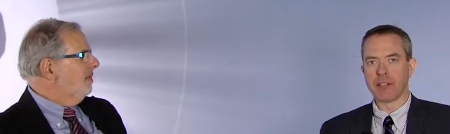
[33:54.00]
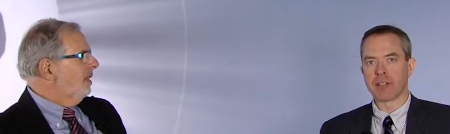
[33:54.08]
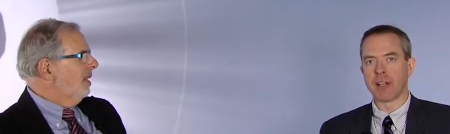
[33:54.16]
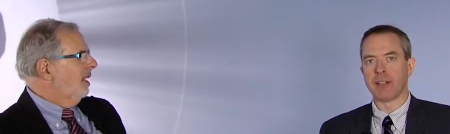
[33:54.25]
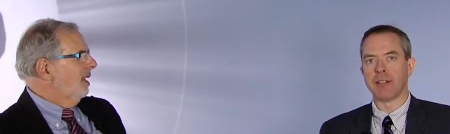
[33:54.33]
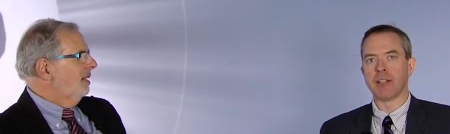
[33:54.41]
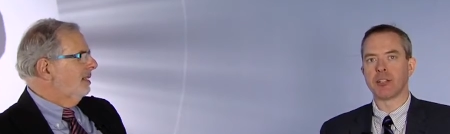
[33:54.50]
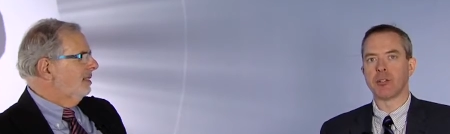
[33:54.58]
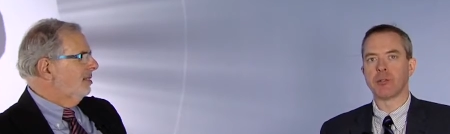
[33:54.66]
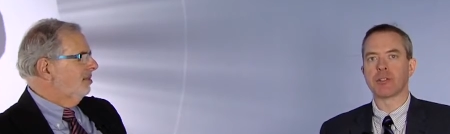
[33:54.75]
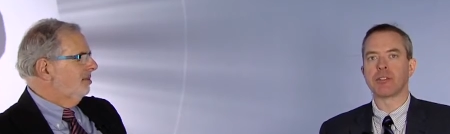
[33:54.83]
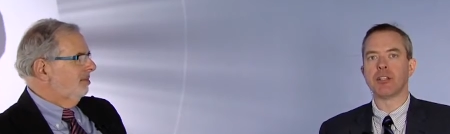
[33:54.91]
Speaker 1: of Inside the
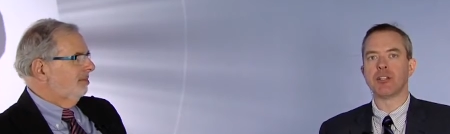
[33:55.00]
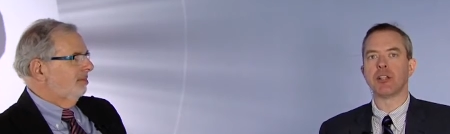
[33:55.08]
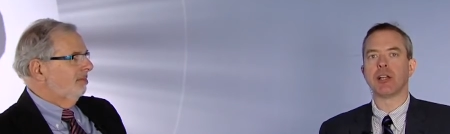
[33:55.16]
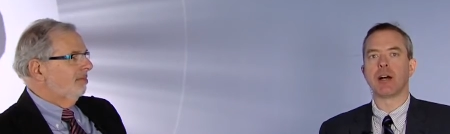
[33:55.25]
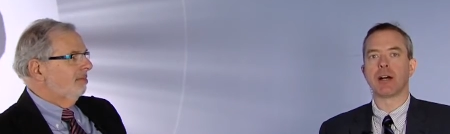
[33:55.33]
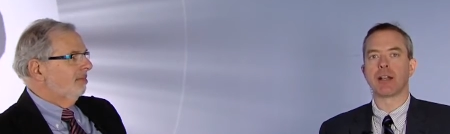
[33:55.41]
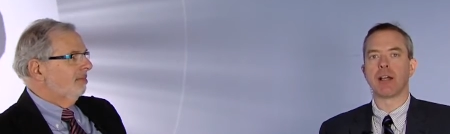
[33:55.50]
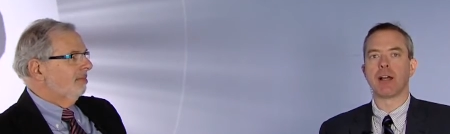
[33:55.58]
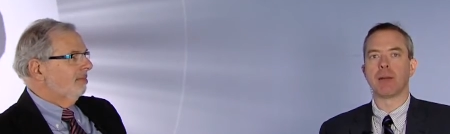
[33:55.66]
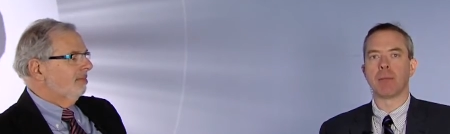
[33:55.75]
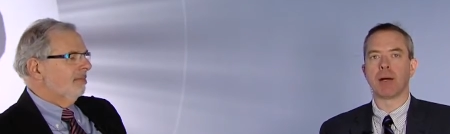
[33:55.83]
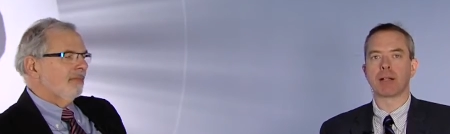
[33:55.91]
Issues, the CG
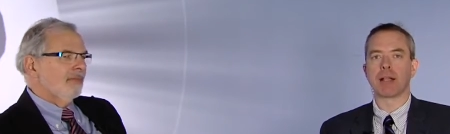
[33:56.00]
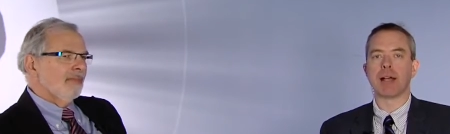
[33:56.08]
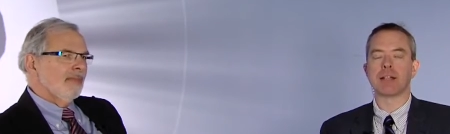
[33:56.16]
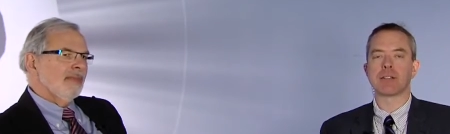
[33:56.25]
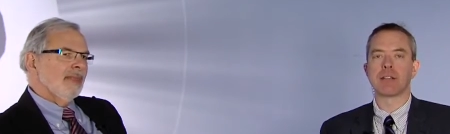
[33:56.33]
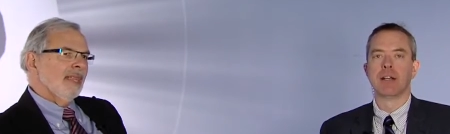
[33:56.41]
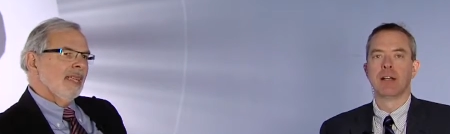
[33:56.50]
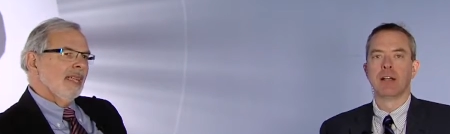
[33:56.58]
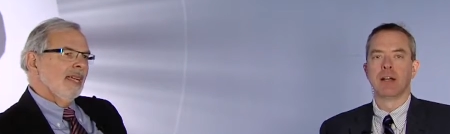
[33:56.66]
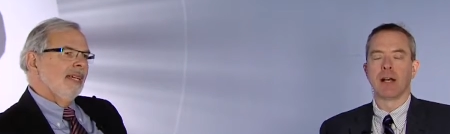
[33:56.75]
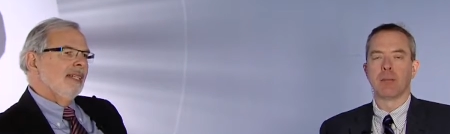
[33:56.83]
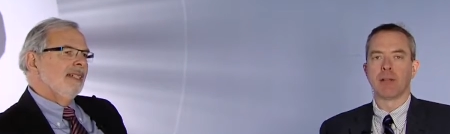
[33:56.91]
Online podcast.
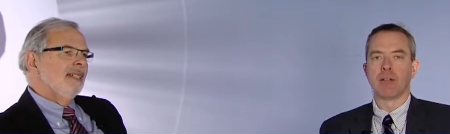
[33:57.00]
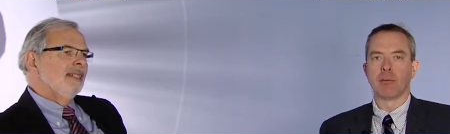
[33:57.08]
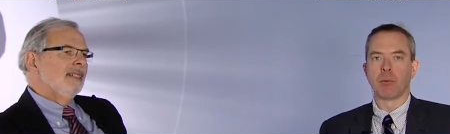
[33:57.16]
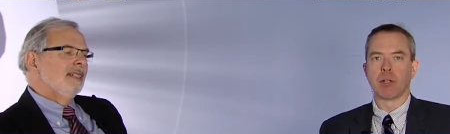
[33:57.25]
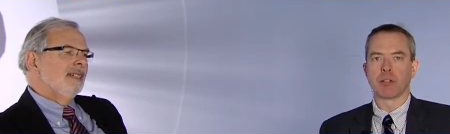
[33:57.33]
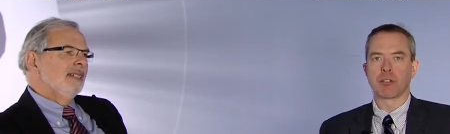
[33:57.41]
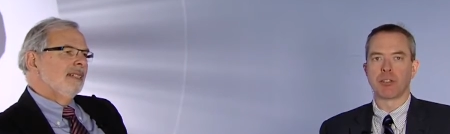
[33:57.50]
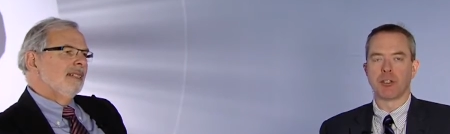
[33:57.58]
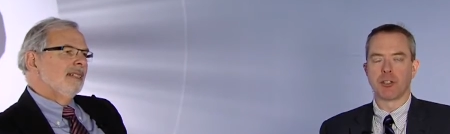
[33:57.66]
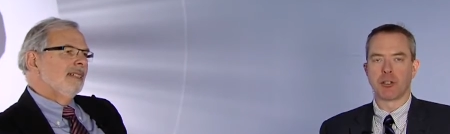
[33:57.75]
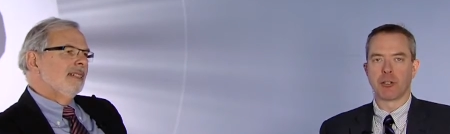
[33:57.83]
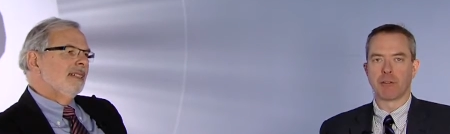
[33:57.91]
I'm David Welch,
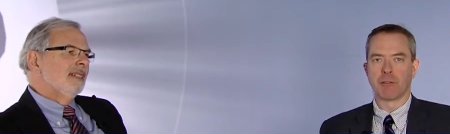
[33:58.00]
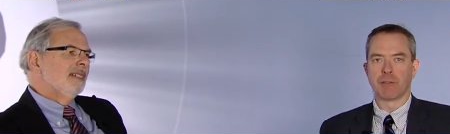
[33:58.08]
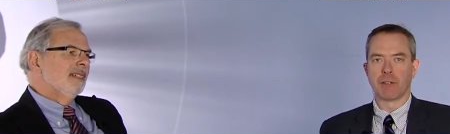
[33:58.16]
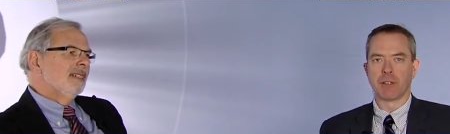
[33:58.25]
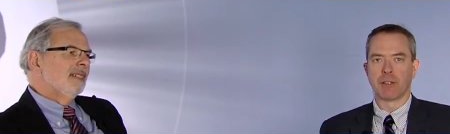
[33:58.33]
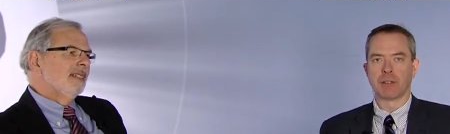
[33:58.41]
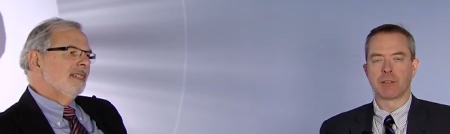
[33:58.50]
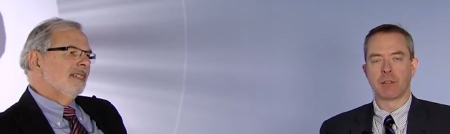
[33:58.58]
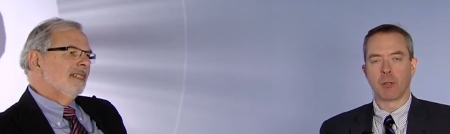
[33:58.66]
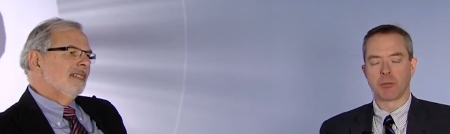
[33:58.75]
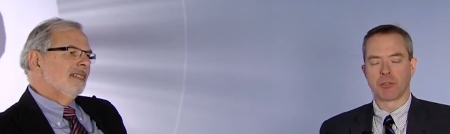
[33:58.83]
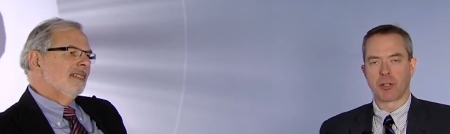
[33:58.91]
CG Chair of
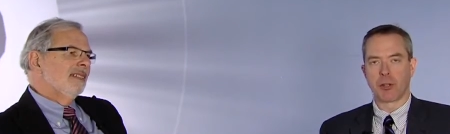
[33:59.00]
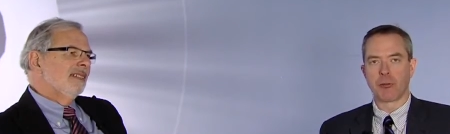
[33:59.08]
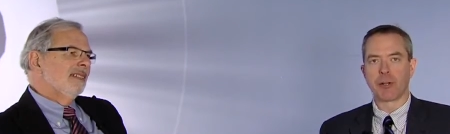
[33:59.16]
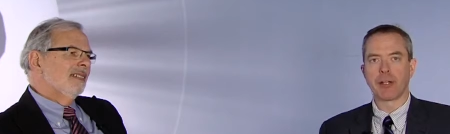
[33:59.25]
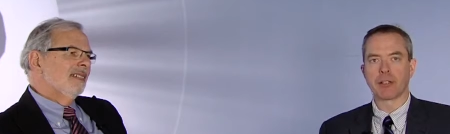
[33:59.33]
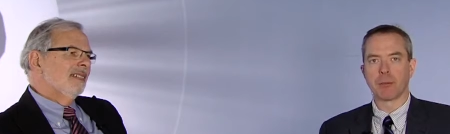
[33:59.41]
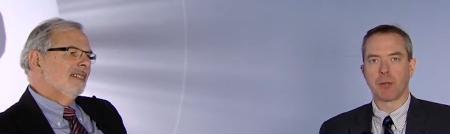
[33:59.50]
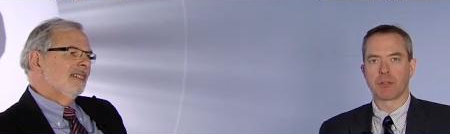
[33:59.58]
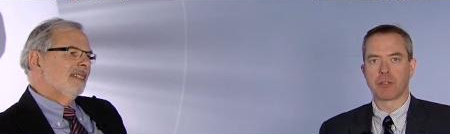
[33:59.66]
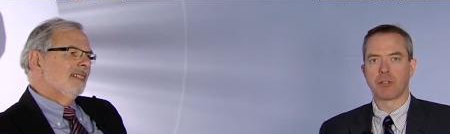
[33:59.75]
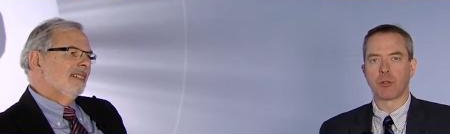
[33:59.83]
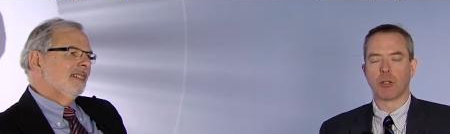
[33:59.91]
Global Security at the
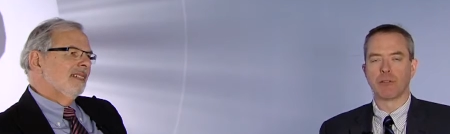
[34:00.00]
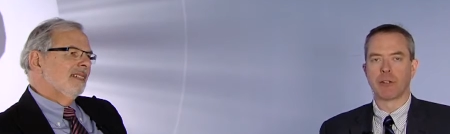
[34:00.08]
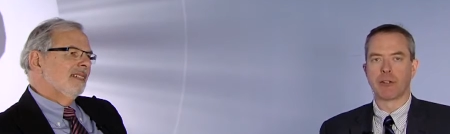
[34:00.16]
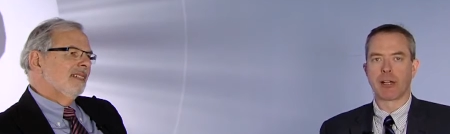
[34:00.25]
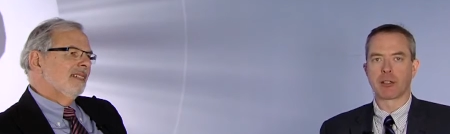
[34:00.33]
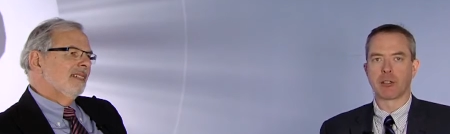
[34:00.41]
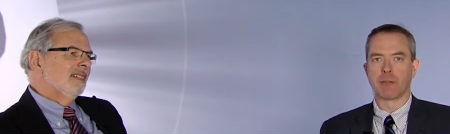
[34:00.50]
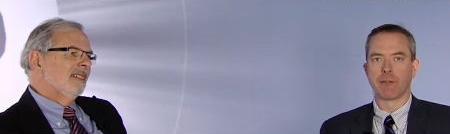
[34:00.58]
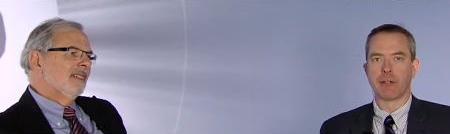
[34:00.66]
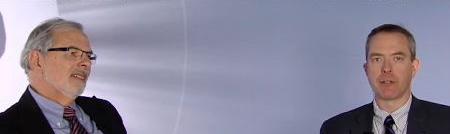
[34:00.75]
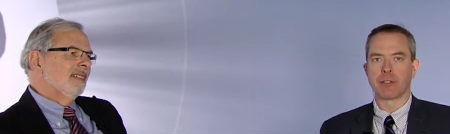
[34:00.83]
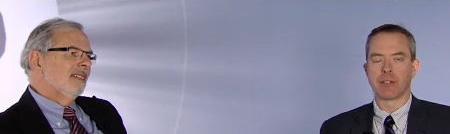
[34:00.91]
Walsley School of International
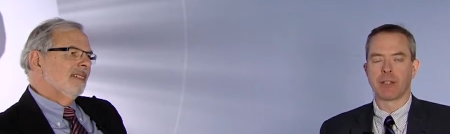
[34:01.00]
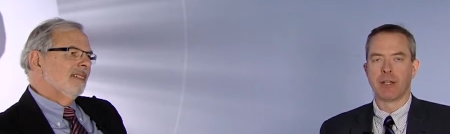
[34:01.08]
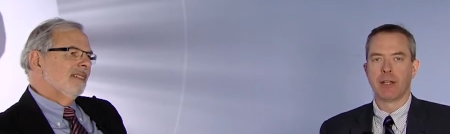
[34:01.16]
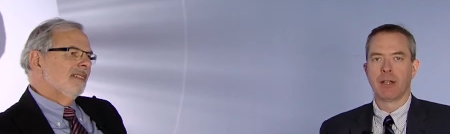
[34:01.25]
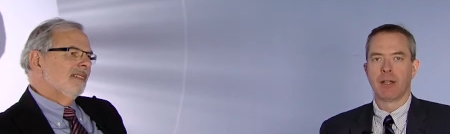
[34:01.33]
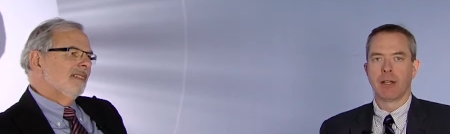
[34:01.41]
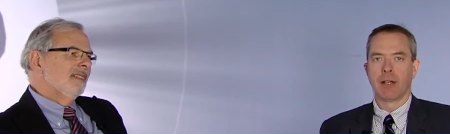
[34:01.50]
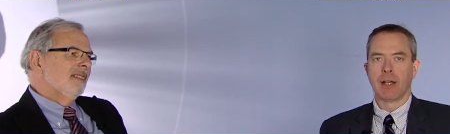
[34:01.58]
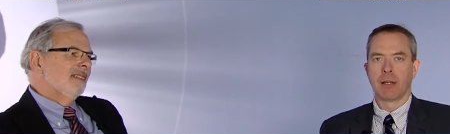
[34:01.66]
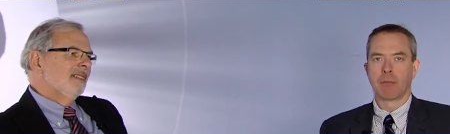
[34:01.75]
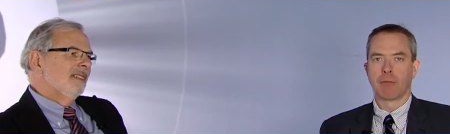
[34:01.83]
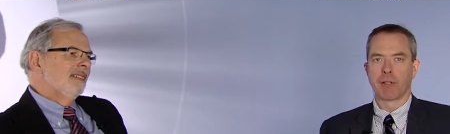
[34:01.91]
Affairs
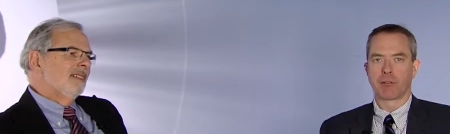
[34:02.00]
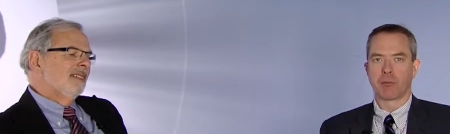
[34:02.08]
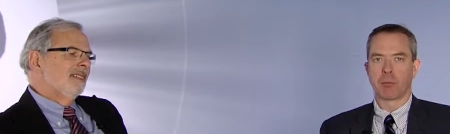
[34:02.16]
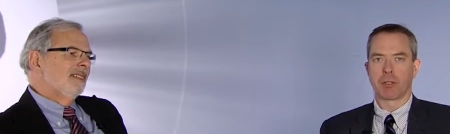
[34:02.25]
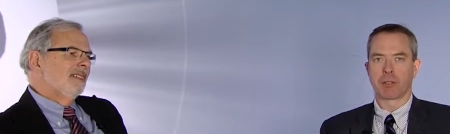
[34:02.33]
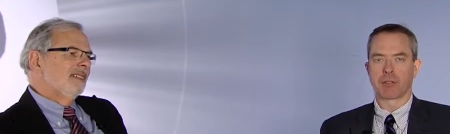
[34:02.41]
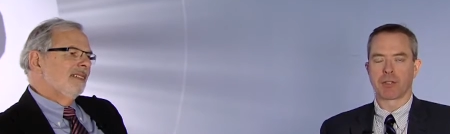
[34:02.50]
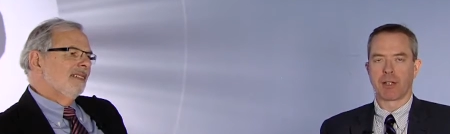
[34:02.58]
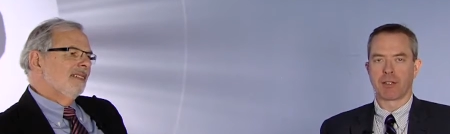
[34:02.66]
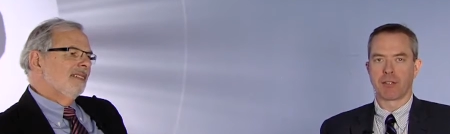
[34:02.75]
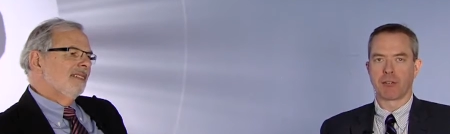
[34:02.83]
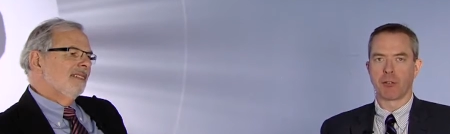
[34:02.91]
and Professor of Political
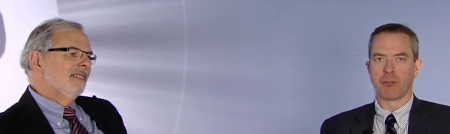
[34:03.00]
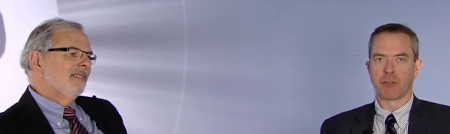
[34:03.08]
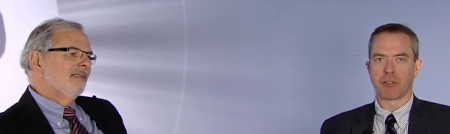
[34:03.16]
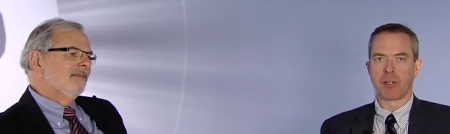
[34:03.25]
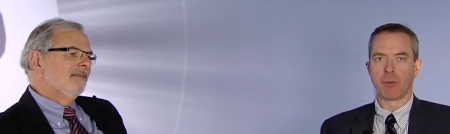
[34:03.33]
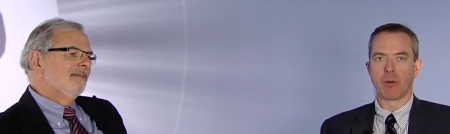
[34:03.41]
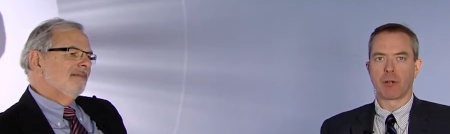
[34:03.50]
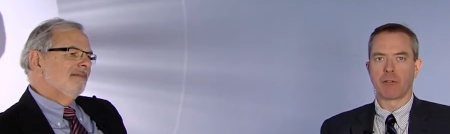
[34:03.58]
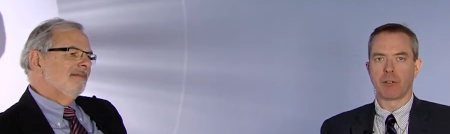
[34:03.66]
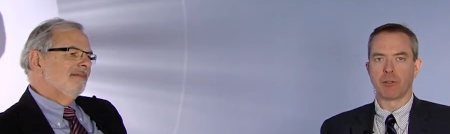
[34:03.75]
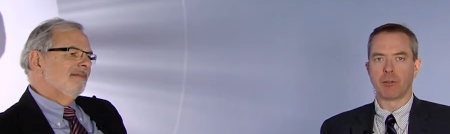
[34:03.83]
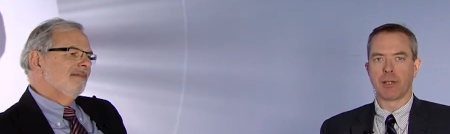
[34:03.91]
Science at the University of
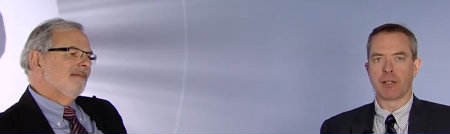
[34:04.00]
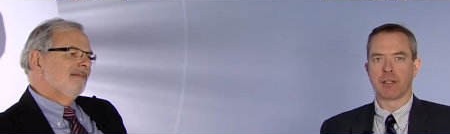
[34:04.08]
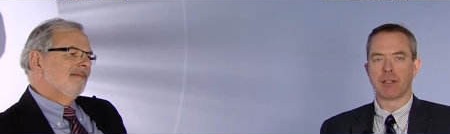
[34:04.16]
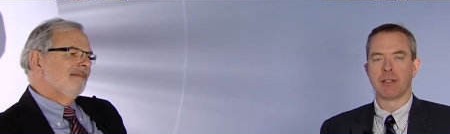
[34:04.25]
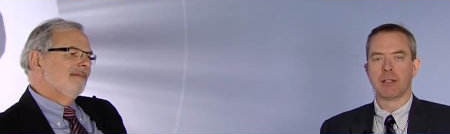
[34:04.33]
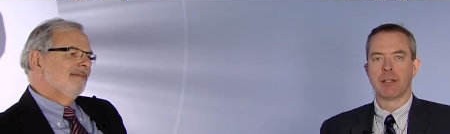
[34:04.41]
Waterloo and